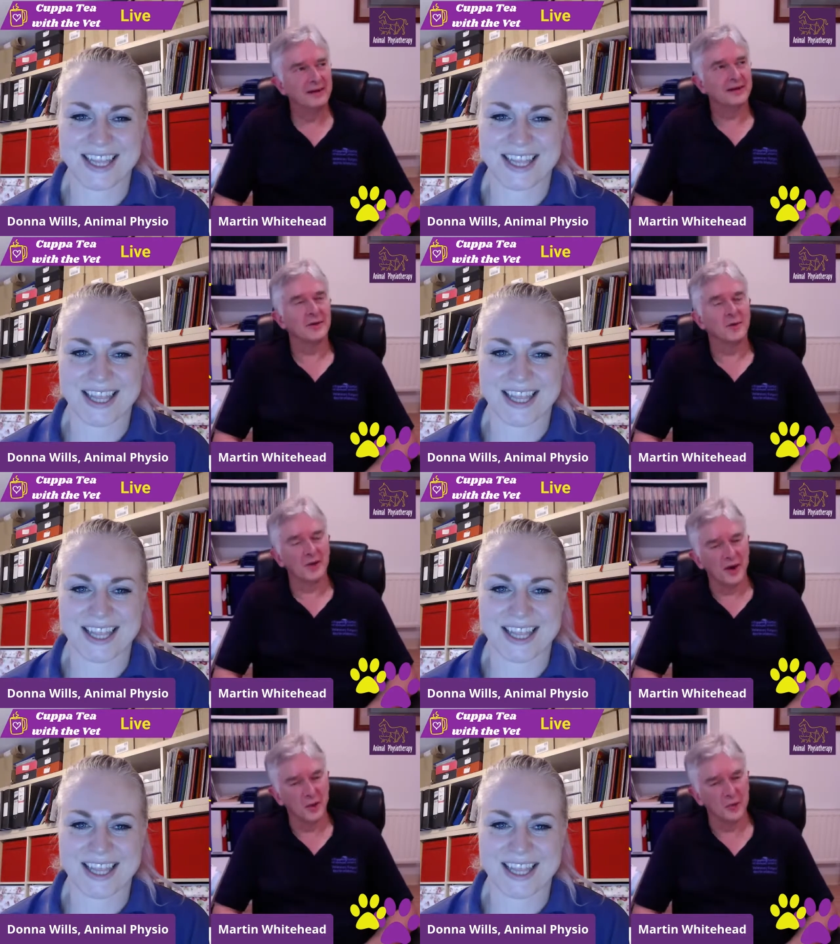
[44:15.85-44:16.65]
Speaker 1: I don't know
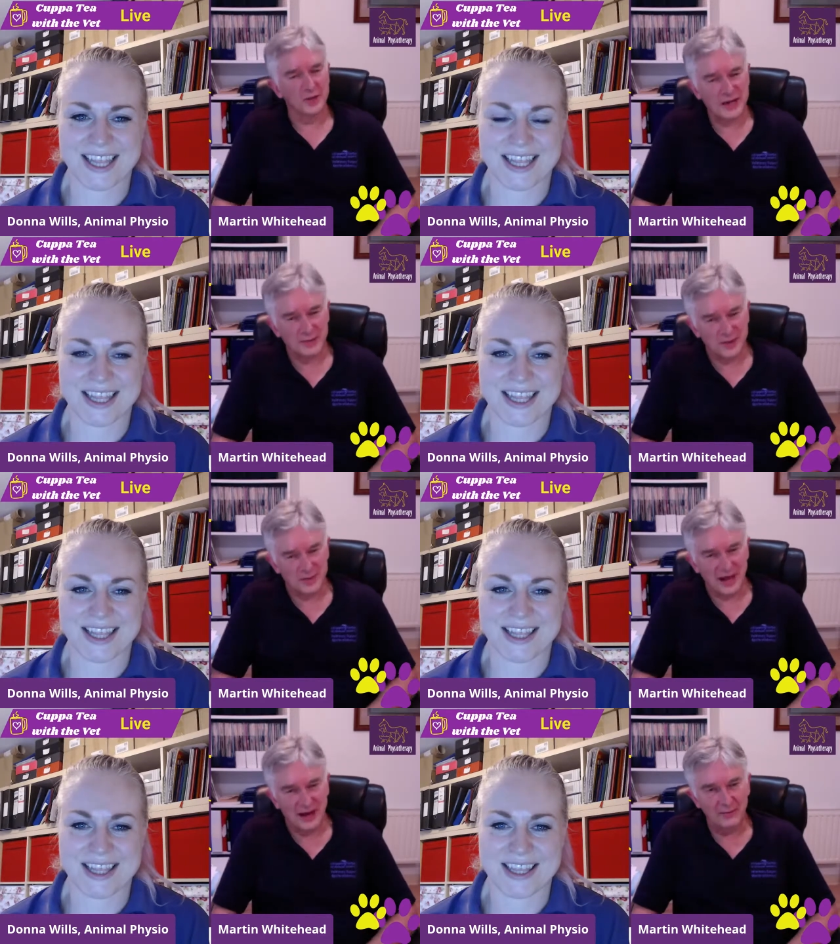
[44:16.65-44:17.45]
what the whole dream was
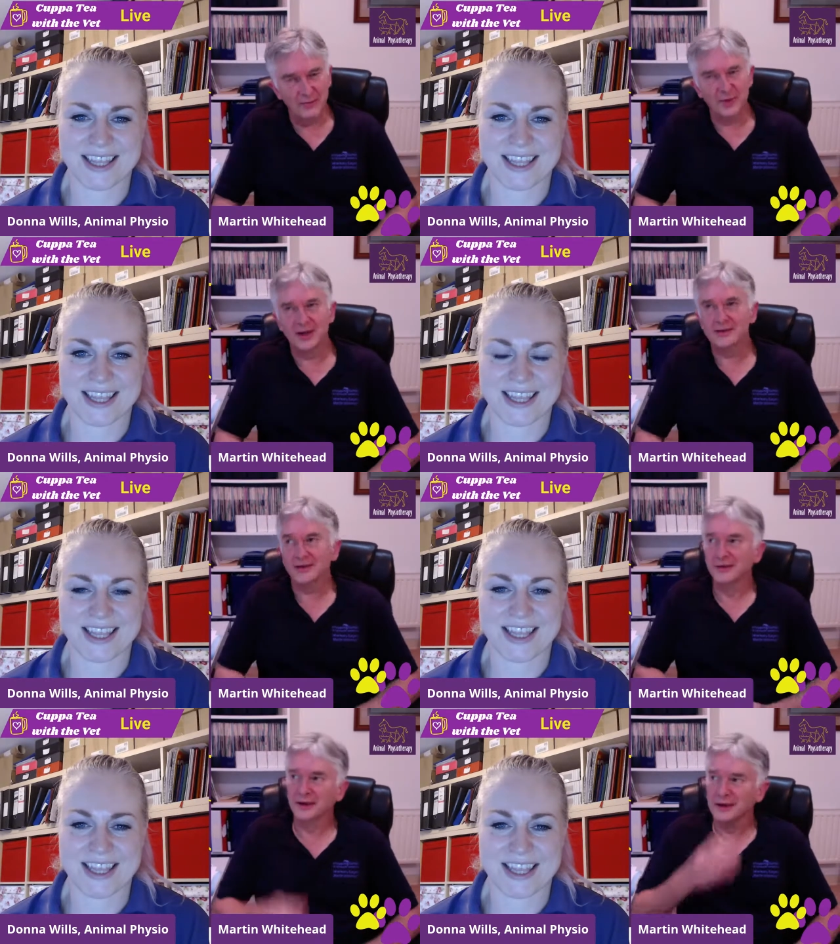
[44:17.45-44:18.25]
about,
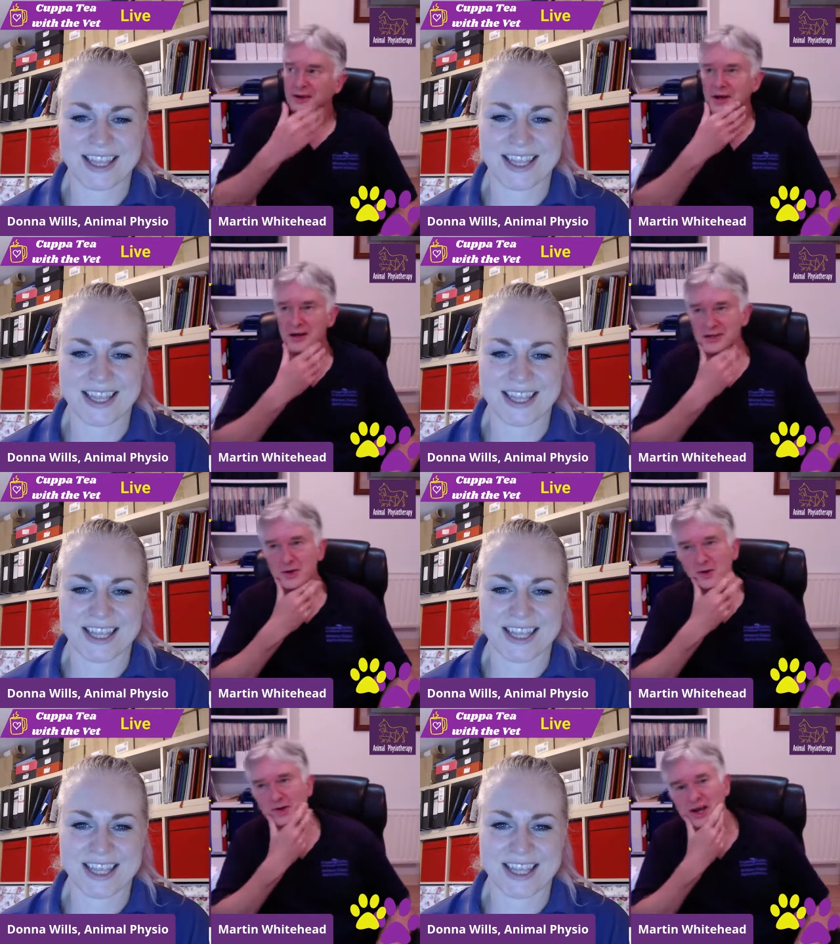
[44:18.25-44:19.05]
but I I
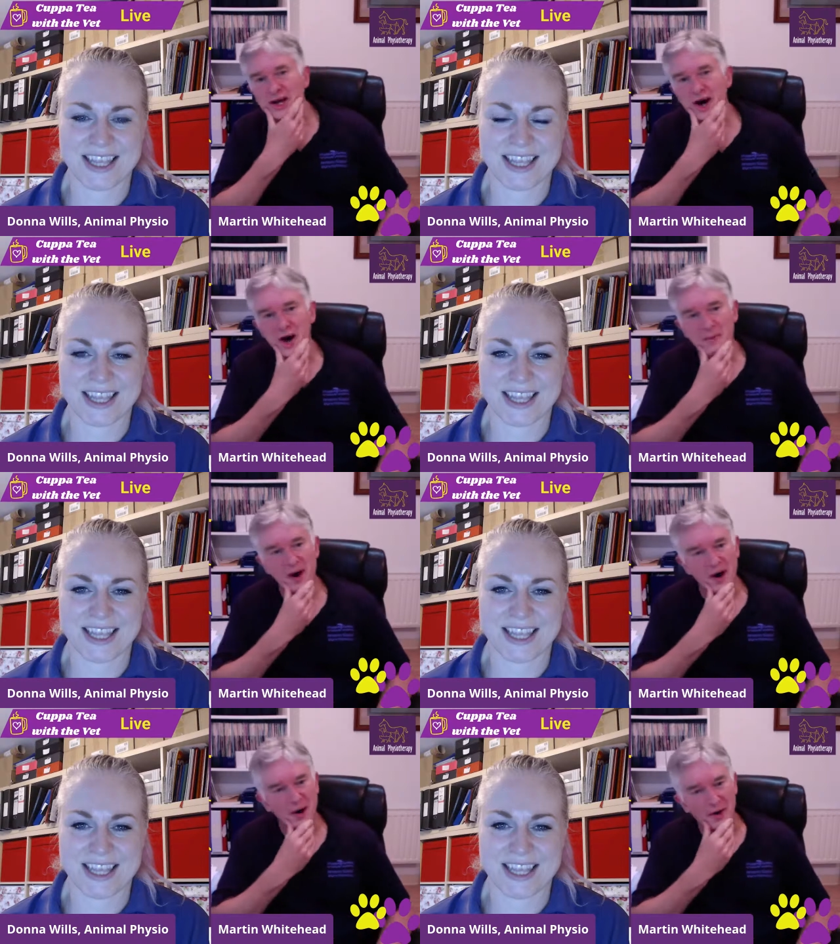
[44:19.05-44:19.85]
saw a car
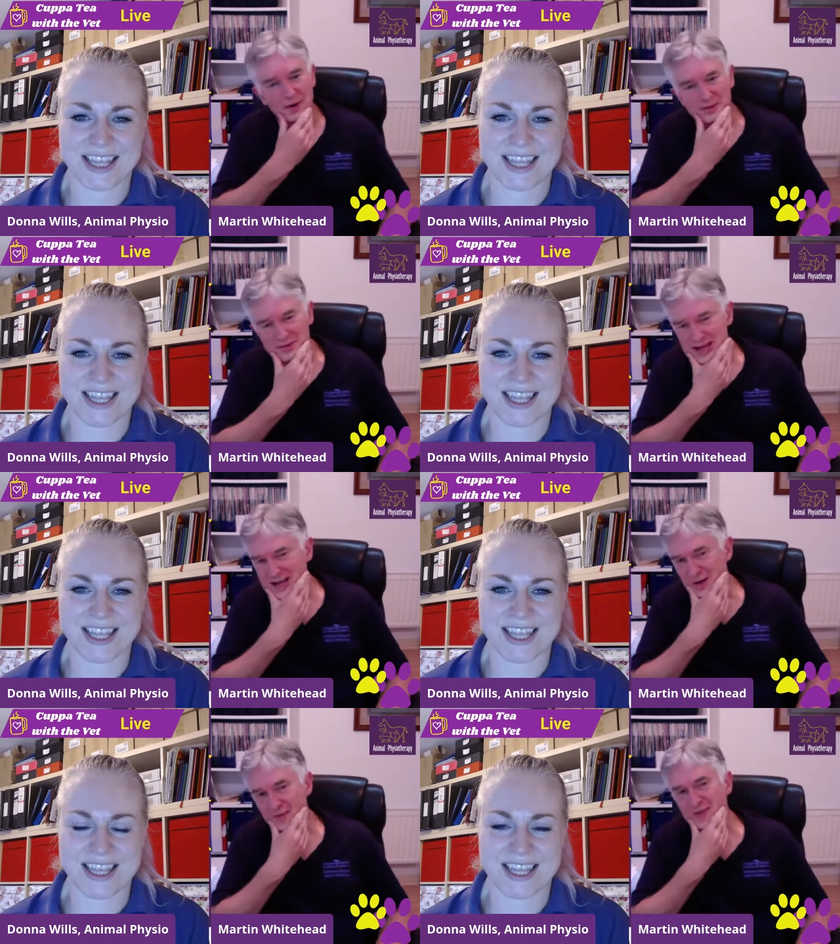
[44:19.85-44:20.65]
park
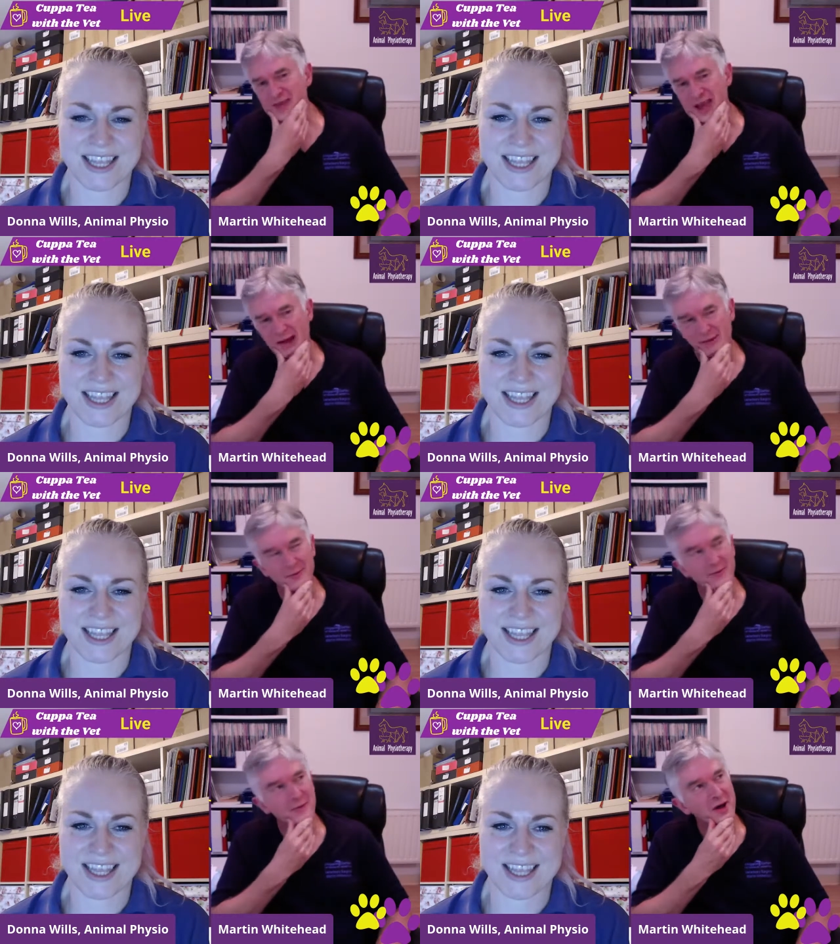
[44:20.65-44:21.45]
take off in the air
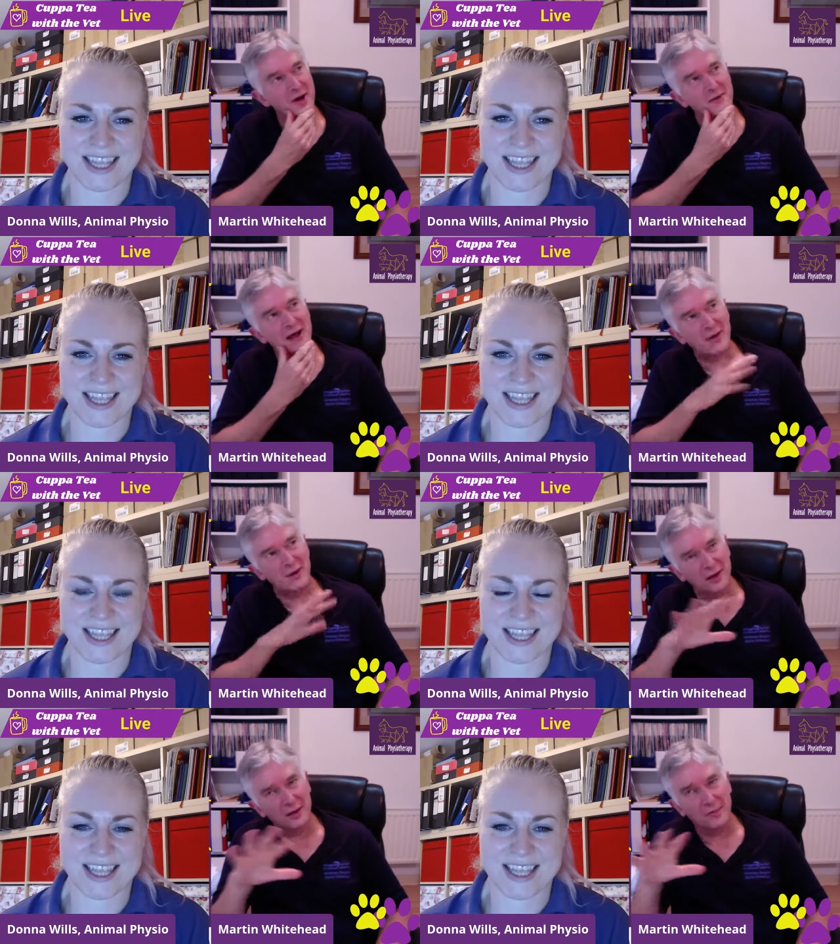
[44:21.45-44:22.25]
and fly
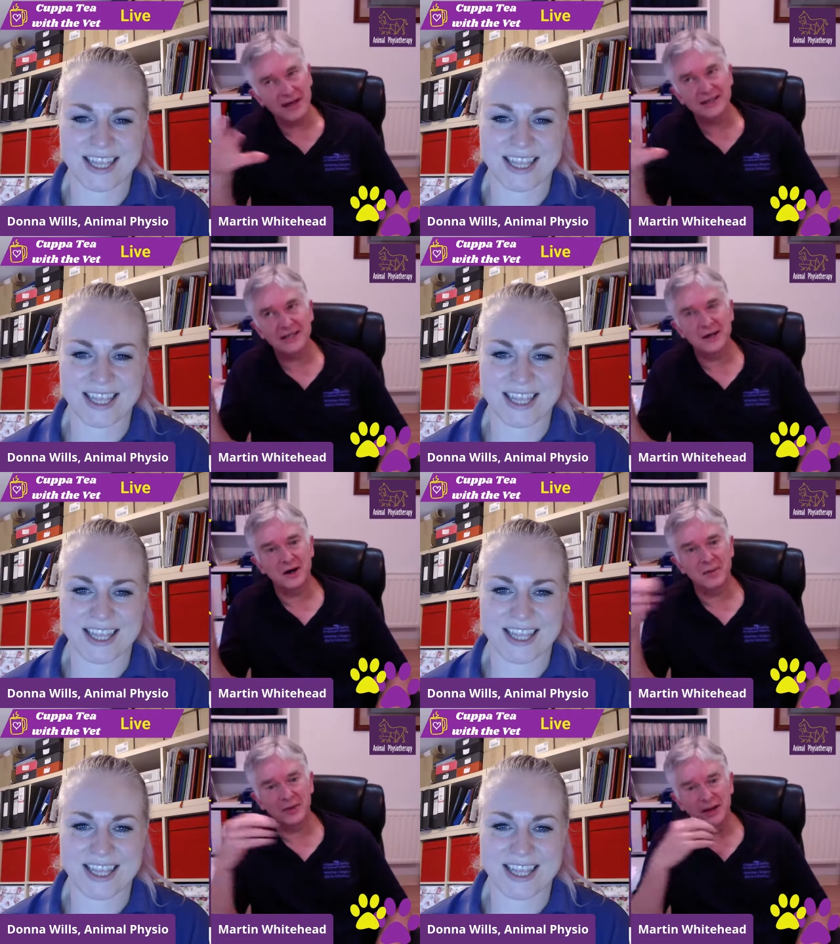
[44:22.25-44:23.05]
around like a magic
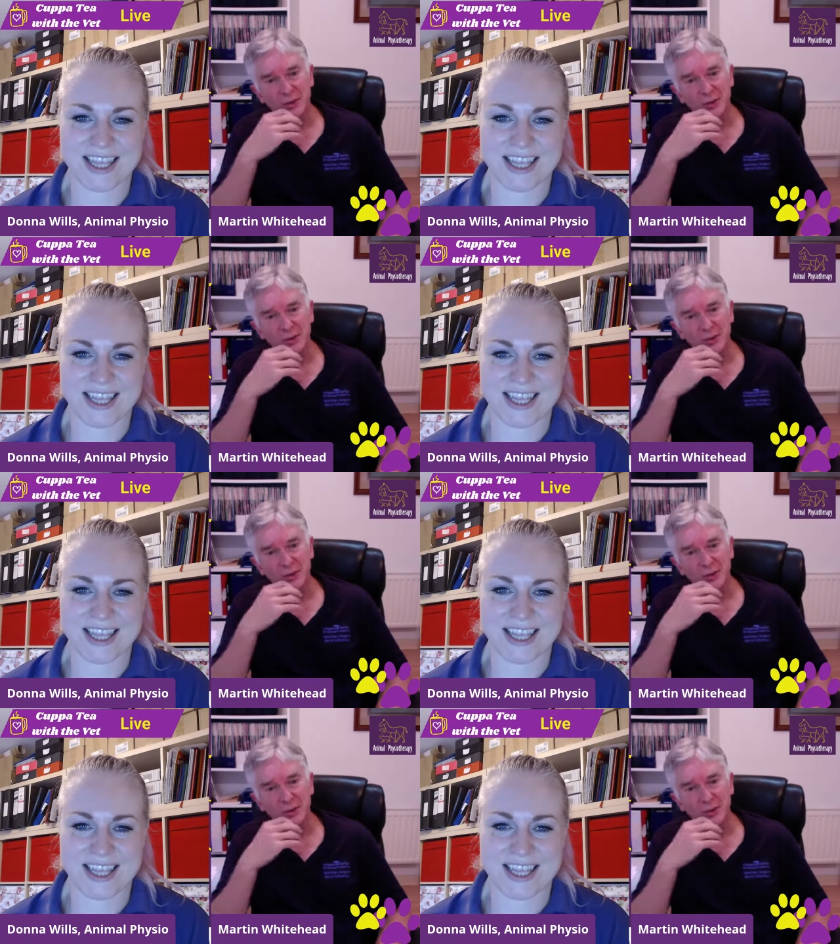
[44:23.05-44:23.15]
carpet,